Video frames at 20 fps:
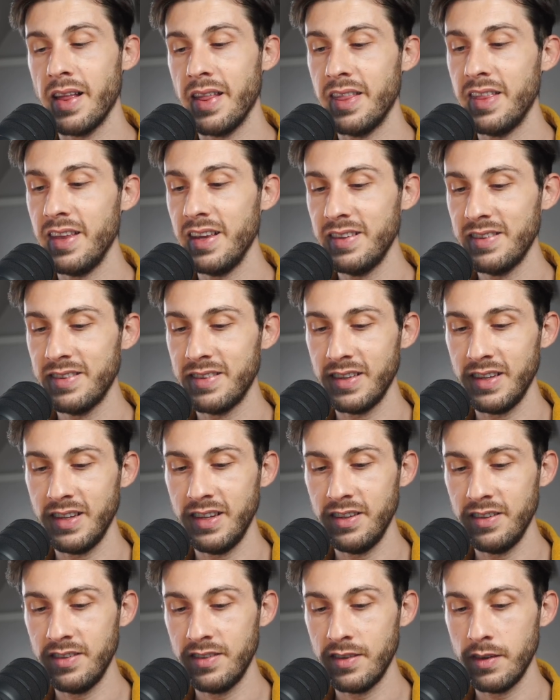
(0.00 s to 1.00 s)
This
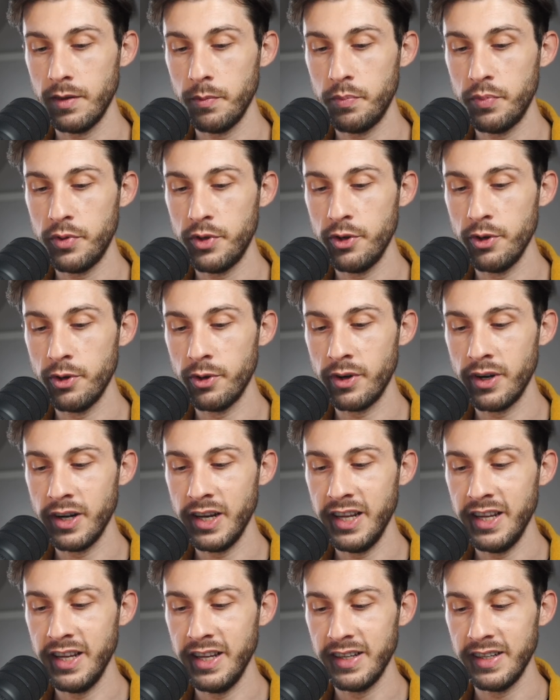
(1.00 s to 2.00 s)
is
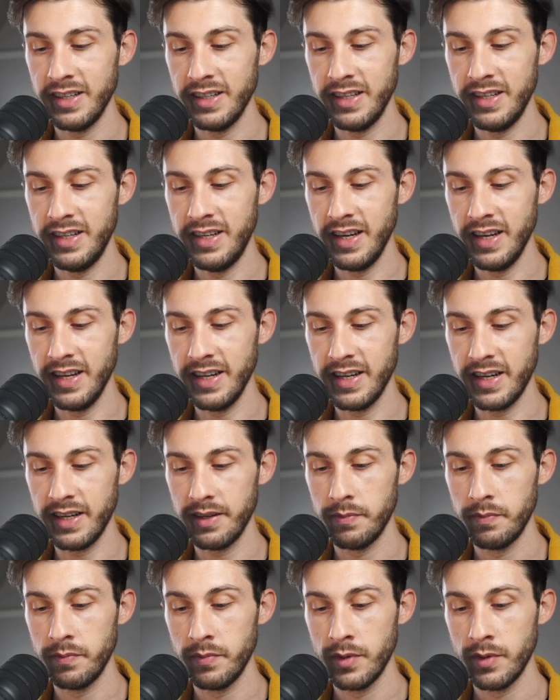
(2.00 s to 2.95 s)
purely data,